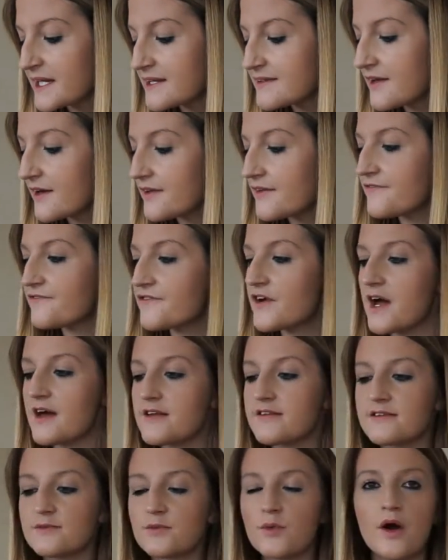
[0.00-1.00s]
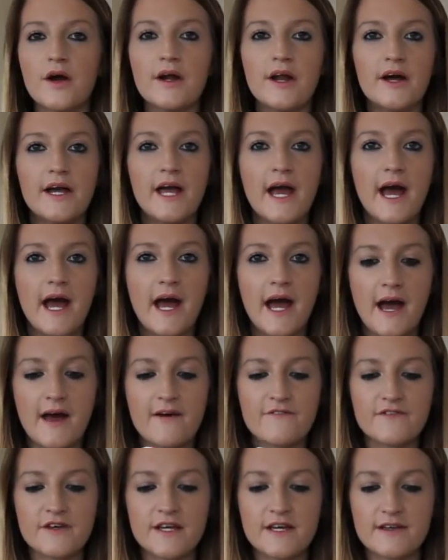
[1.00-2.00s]
So the first one I
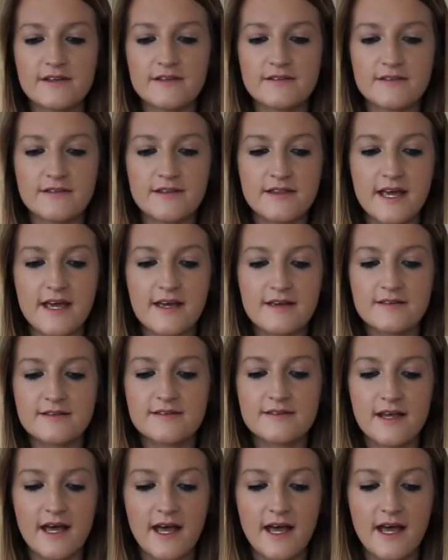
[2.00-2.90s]
have is this,